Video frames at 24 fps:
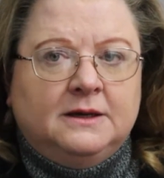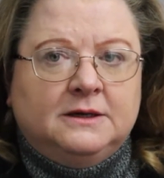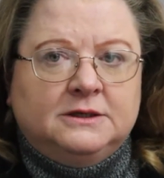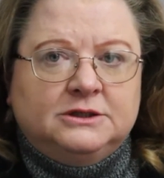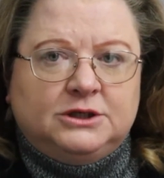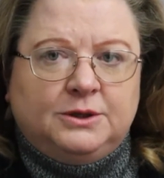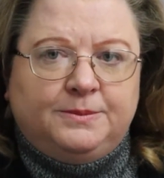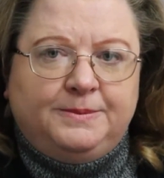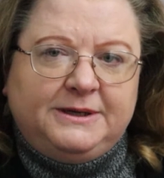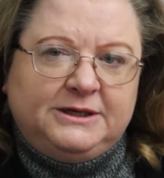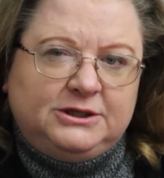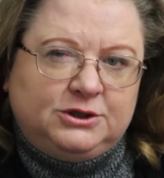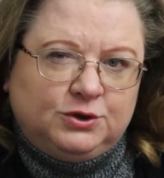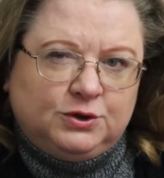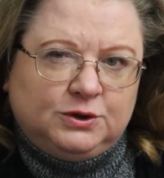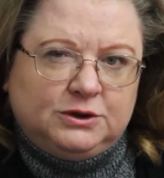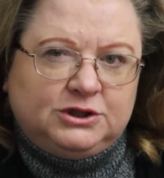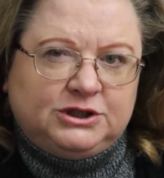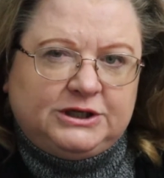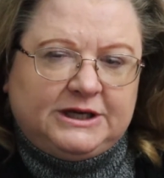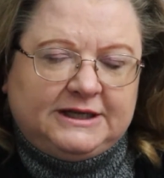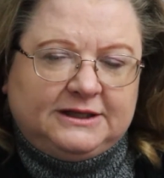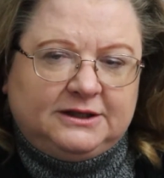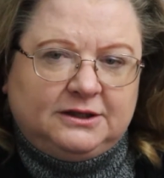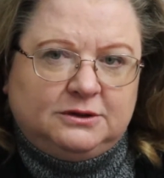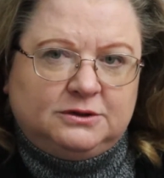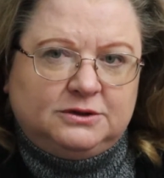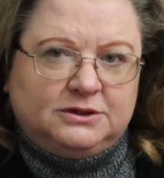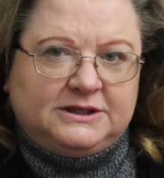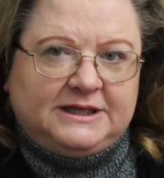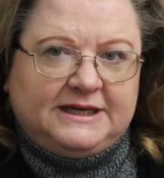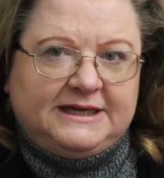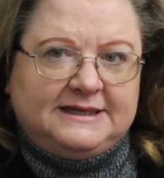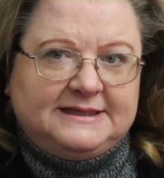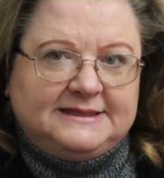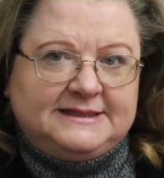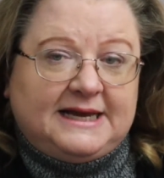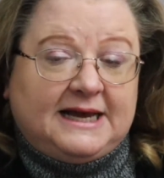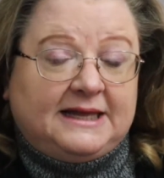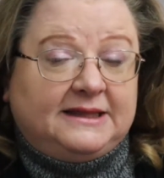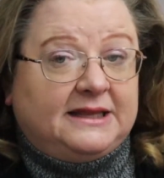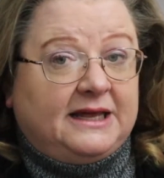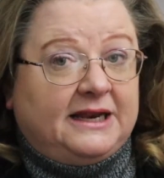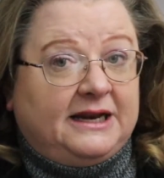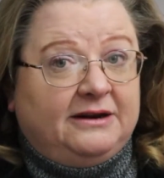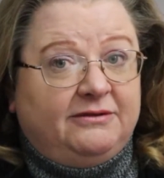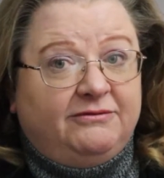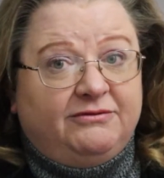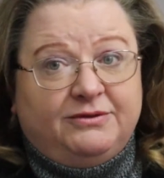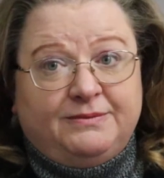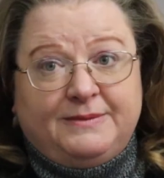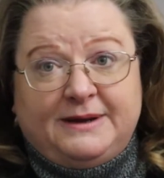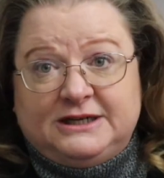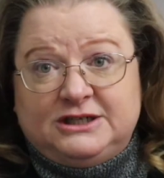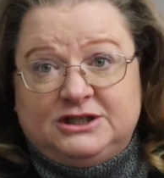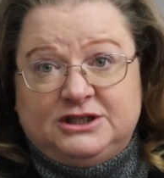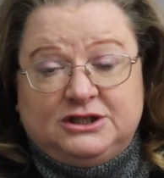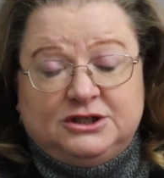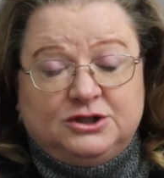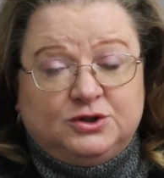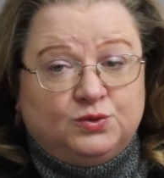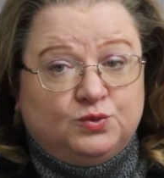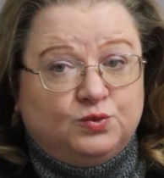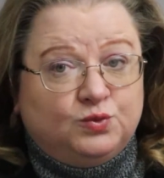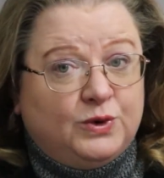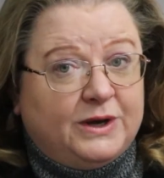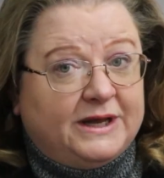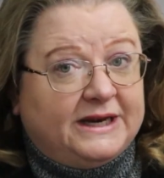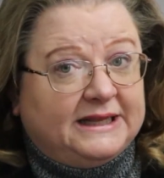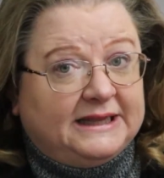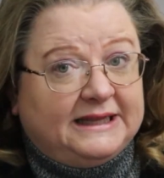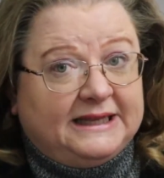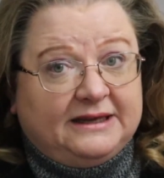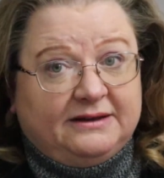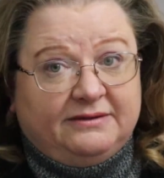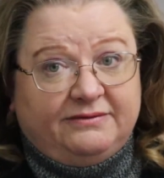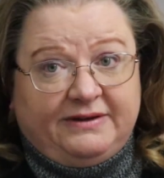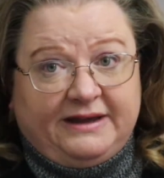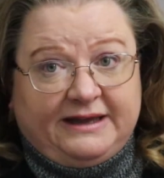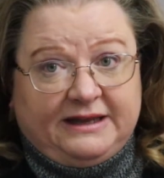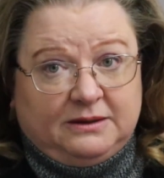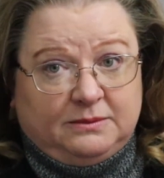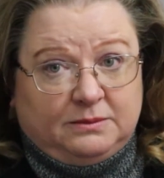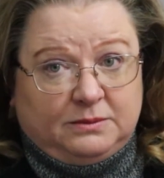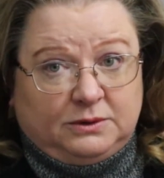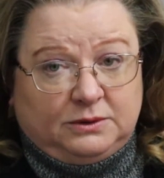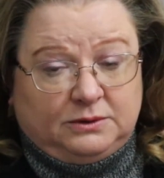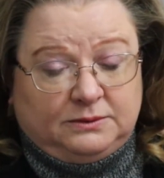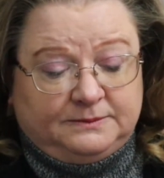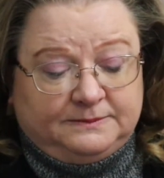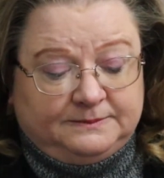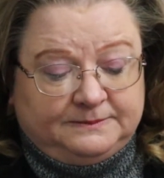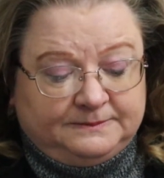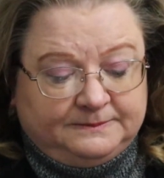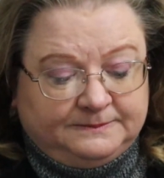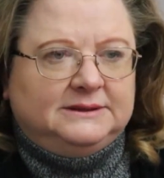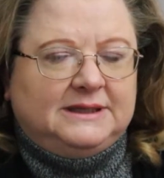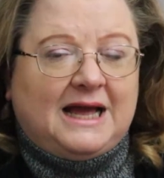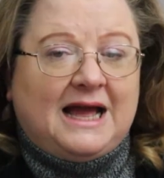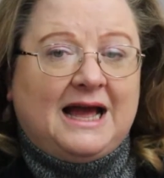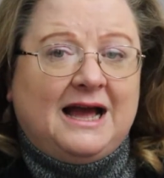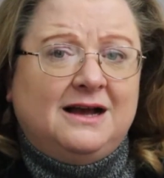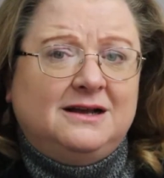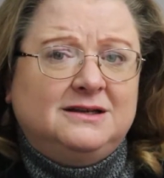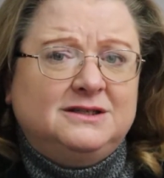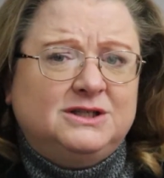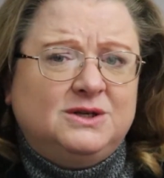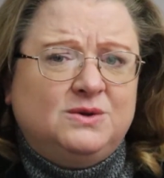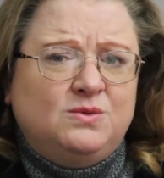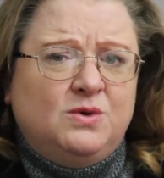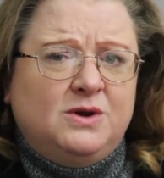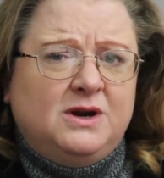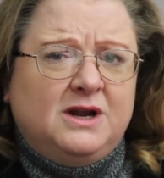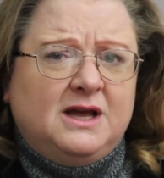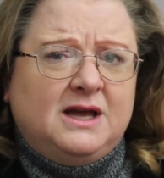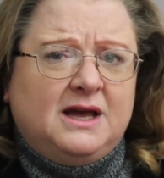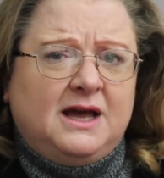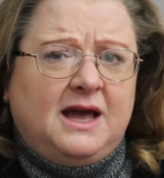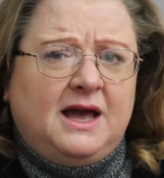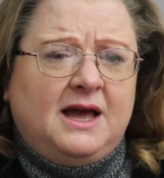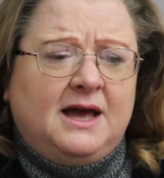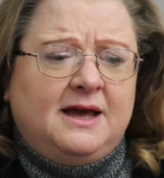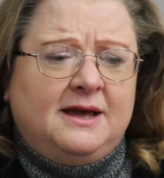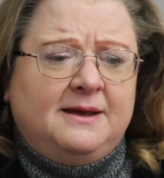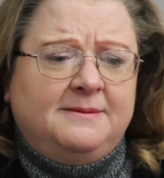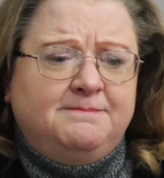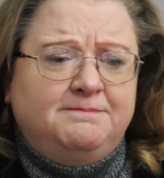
So be sure and check those things out. That information is readily available. I also want to uh,